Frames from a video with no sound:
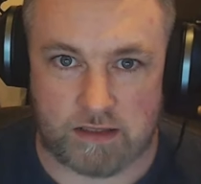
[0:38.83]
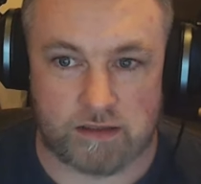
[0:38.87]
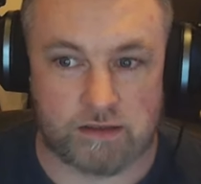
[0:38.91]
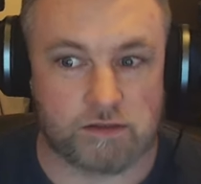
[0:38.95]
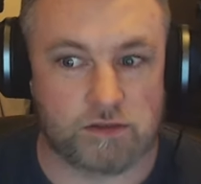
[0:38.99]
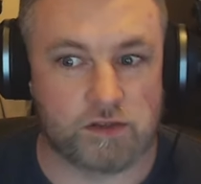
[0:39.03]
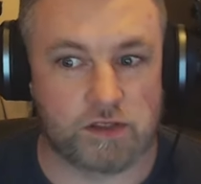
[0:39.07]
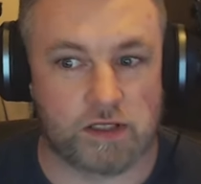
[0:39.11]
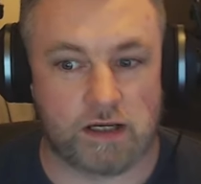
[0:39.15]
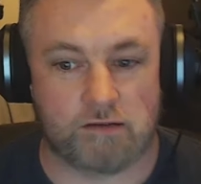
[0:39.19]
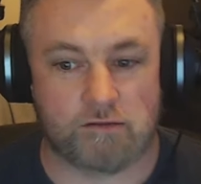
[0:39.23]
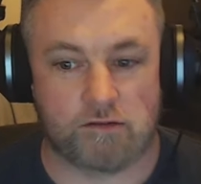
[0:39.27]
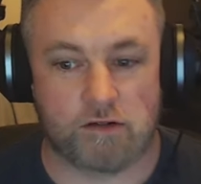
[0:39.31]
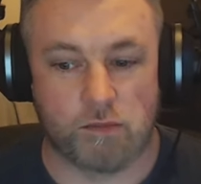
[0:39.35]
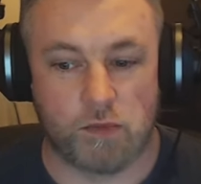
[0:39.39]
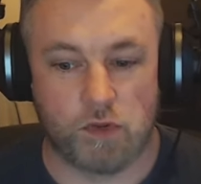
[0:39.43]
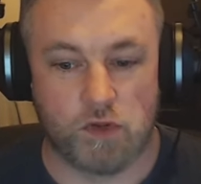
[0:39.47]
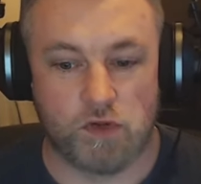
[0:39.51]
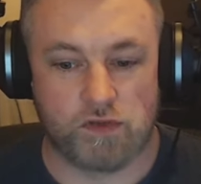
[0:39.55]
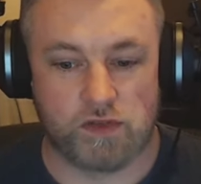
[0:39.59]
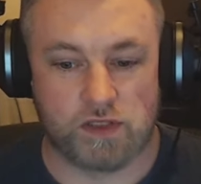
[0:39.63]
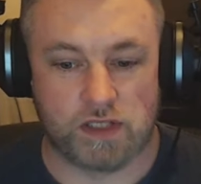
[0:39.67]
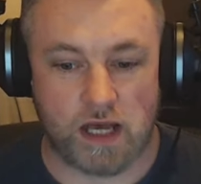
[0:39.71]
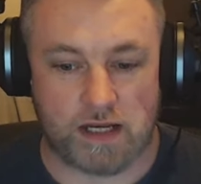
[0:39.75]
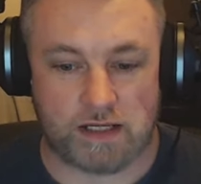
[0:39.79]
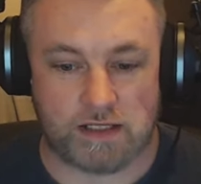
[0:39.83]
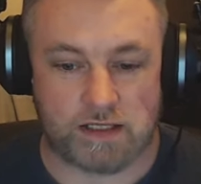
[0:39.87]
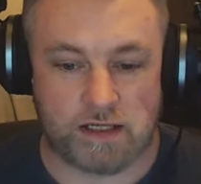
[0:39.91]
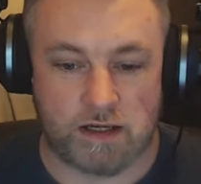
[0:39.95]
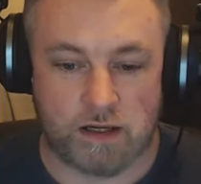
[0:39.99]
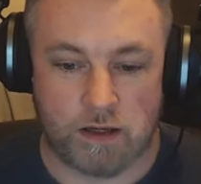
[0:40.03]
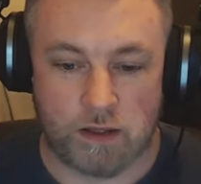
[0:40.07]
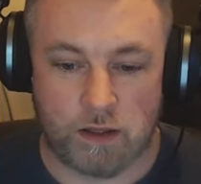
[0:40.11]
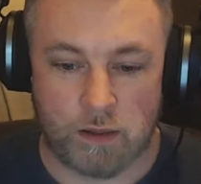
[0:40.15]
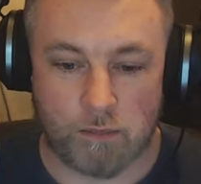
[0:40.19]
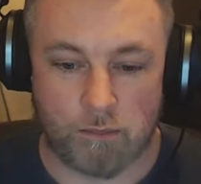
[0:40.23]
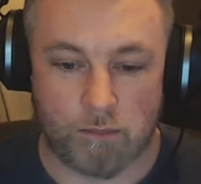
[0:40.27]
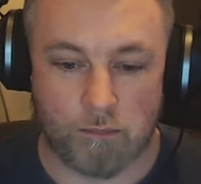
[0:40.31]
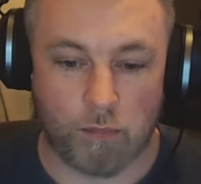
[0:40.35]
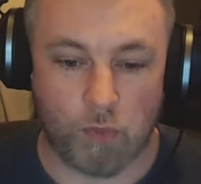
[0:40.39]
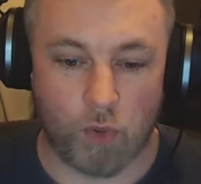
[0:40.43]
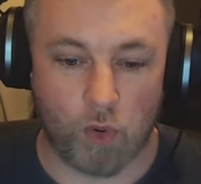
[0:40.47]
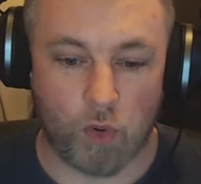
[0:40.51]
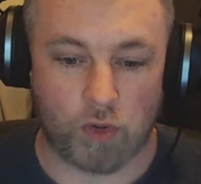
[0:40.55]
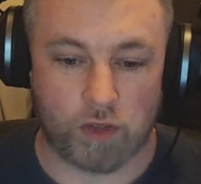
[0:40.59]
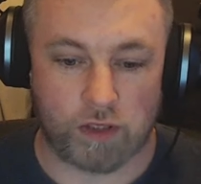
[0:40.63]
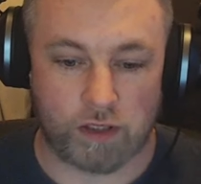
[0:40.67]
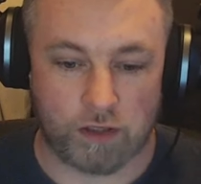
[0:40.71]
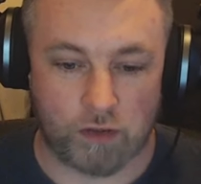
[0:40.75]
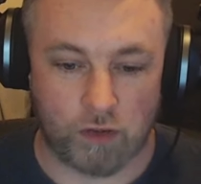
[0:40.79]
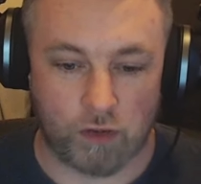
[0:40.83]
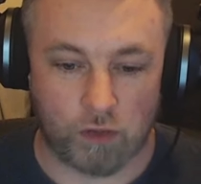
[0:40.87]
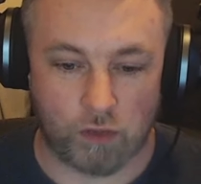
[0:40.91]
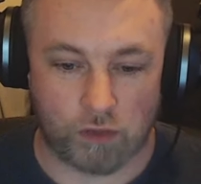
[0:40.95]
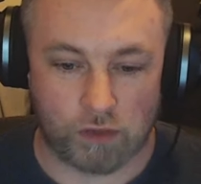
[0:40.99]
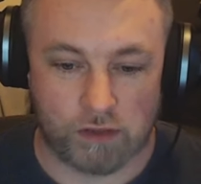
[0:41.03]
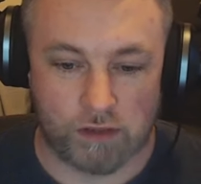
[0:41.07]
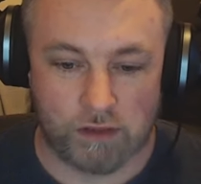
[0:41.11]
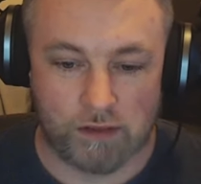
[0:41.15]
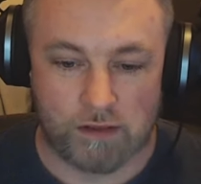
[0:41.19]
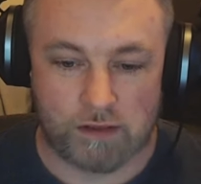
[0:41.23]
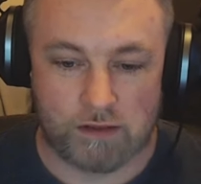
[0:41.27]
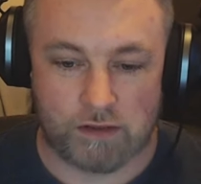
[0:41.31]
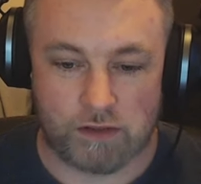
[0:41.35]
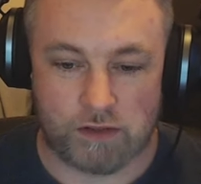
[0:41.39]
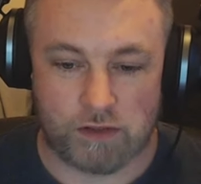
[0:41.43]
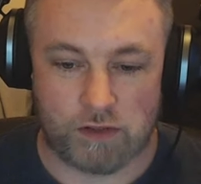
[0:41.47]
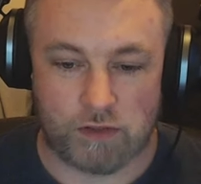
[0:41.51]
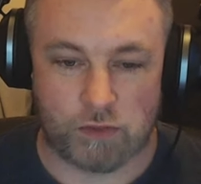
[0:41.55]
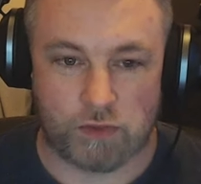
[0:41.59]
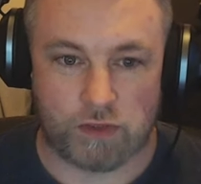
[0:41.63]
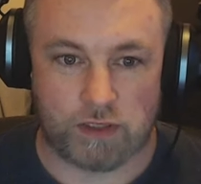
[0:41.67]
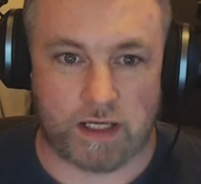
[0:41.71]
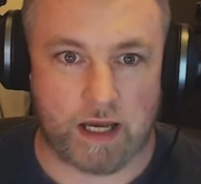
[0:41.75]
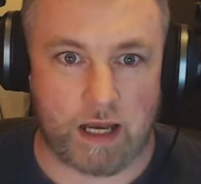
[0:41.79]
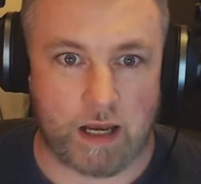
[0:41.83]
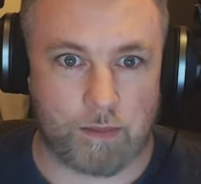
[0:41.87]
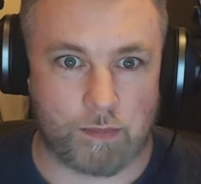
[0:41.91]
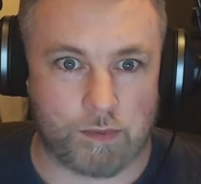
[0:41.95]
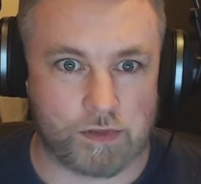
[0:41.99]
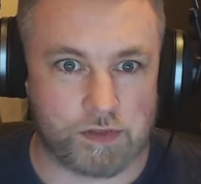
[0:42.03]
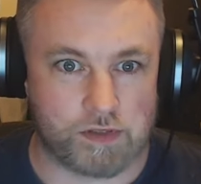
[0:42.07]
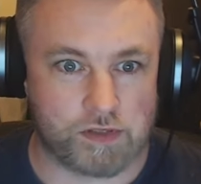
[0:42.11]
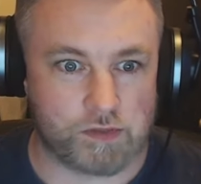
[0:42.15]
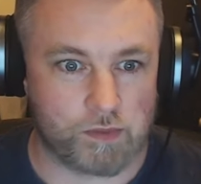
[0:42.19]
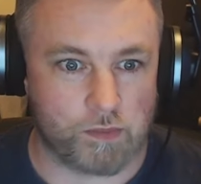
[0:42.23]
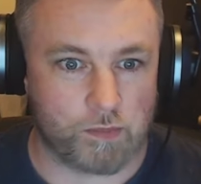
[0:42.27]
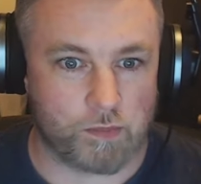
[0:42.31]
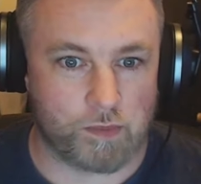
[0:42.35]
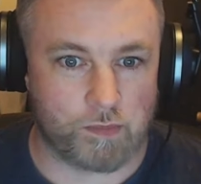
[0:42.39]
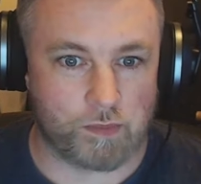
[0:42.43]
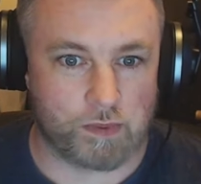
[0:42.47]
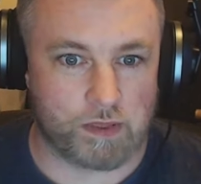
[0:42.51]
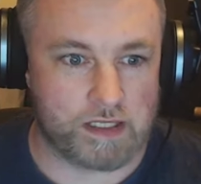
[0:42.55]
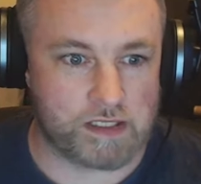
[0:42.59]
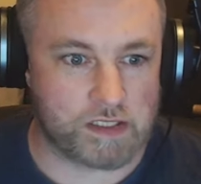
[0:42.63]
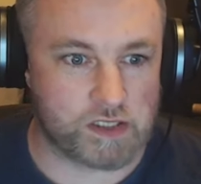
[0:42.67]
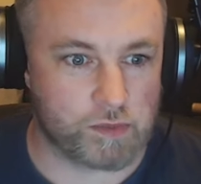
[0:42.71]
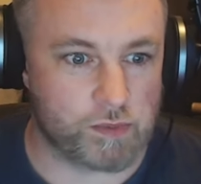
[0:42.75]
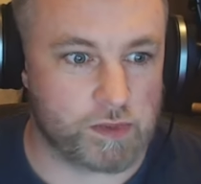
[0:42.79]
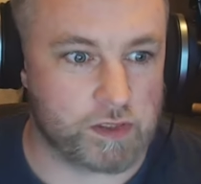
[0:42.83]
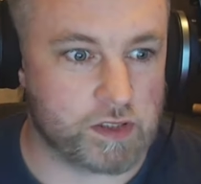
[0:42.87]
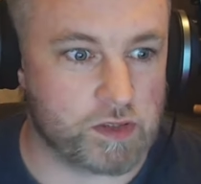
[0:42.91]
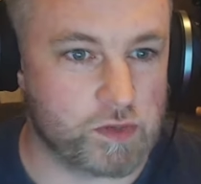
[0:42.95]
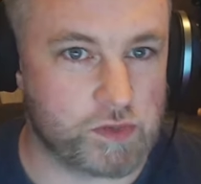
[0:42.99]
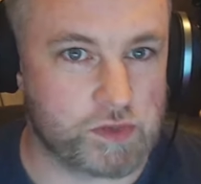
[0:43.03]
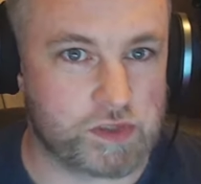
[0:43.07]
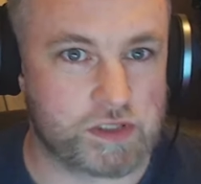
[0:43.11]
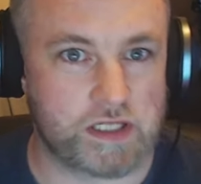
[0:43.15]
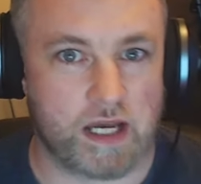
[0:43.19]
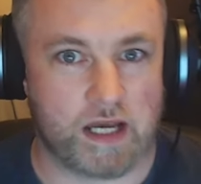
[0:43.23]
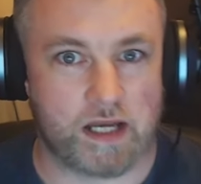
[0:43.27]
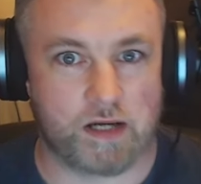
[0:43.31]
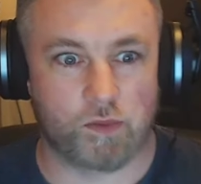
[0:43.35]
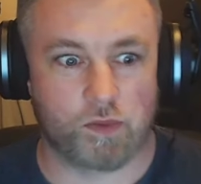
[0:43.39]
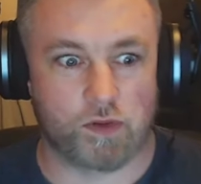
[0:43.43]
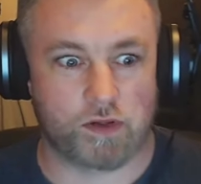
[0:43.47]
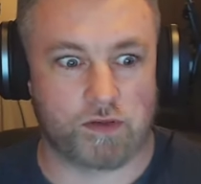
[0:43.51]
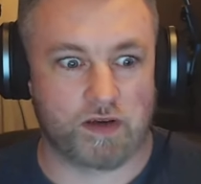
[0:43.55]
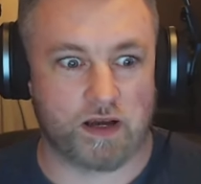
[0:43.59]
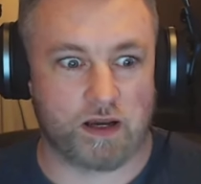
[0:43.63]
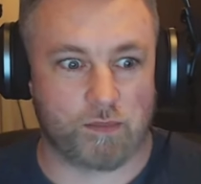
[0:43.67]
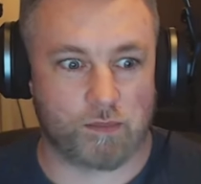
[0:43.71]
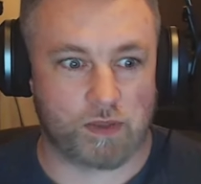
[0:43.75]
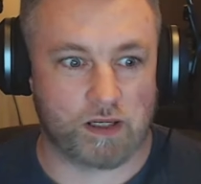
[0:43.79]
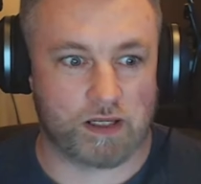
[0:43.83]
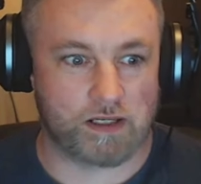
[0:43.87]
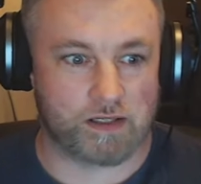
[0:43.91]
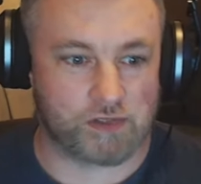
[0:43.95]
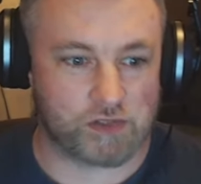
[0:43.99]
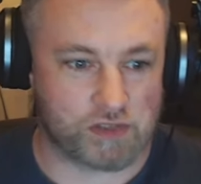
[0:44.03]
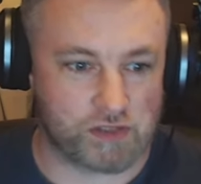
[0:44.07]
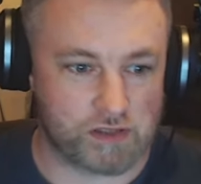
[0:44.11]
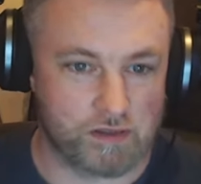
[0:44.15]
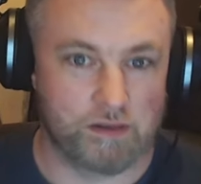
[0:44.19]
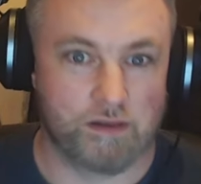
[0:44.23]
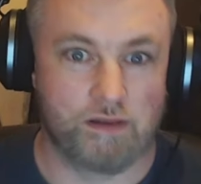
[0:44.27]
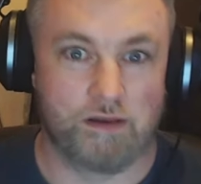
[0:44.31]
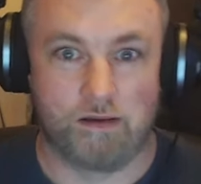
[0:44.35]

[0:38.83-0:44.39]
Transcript: So that removes that bogey goal that usually happens when we play somebody who's signed one of our players.